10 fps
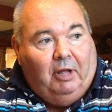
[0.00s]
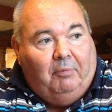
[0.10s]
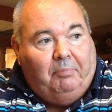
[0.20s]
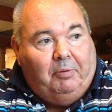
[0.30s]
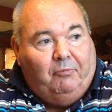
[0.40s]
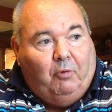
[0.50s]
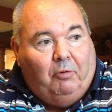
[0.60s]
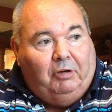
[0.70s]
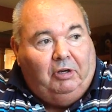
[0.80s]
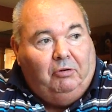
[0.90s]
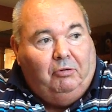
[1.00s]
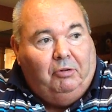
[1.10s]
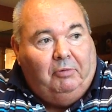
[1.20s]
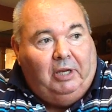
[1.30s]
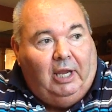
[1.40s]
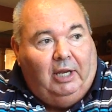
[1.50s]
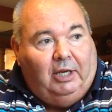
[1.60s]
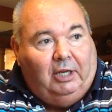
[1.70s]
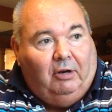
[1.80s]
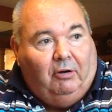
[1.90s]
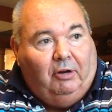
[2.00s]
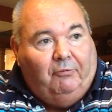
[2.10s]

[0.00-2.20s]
up before we knew that we had to get our